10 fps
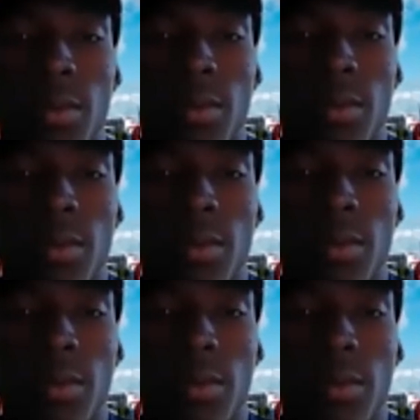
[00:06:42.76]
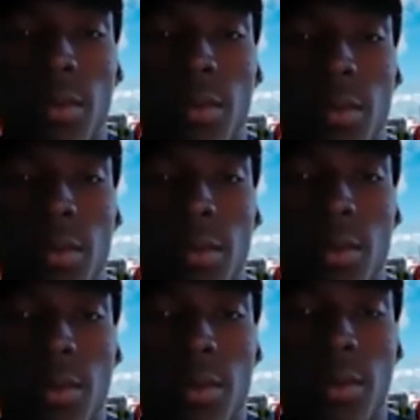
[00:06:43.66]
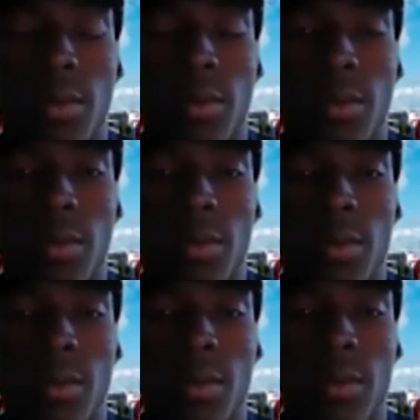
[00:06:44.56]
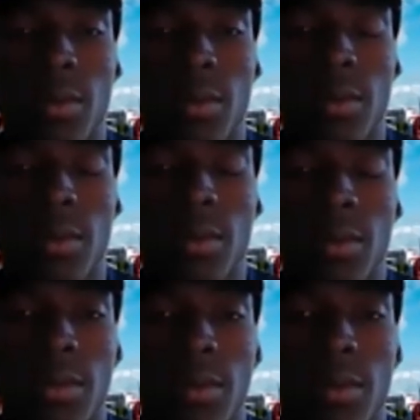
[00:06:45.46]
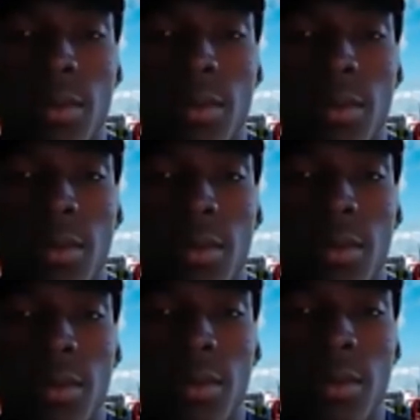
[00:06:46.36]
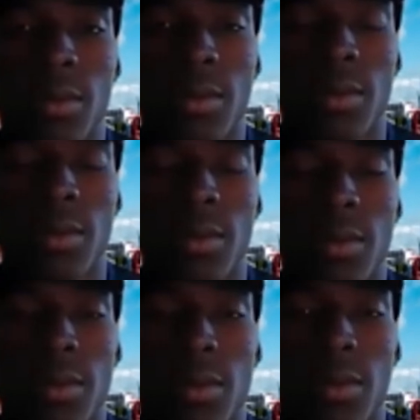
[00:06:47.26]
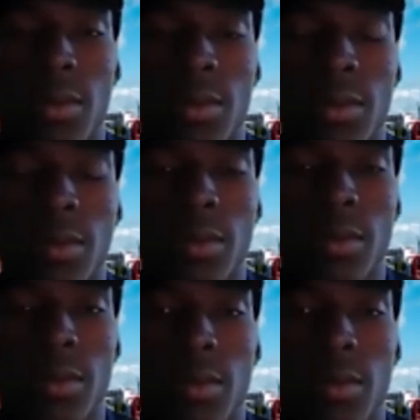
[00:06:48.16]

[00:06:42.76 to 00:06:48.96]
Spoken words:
(silent)